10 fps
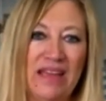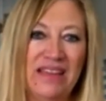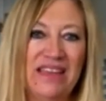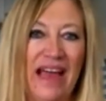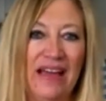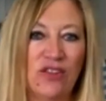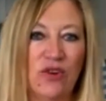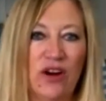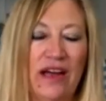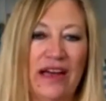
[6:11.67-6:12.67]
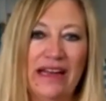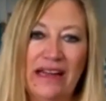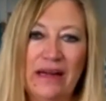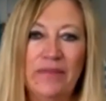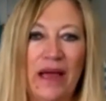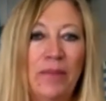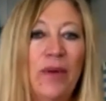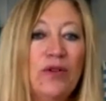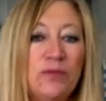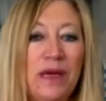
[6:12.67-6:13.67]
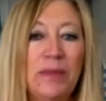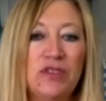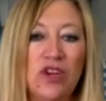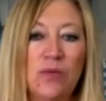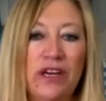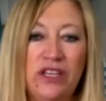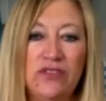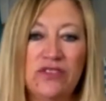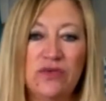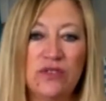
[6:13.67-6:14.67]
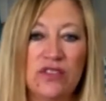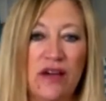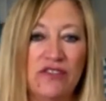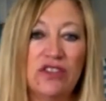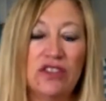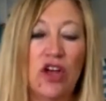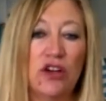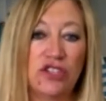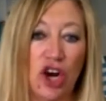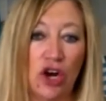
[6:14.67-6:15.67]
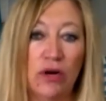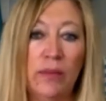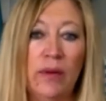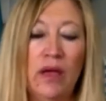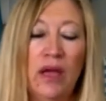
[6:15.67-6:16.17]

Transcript: Yeah, Laura, most people don't want to use stool softeners long term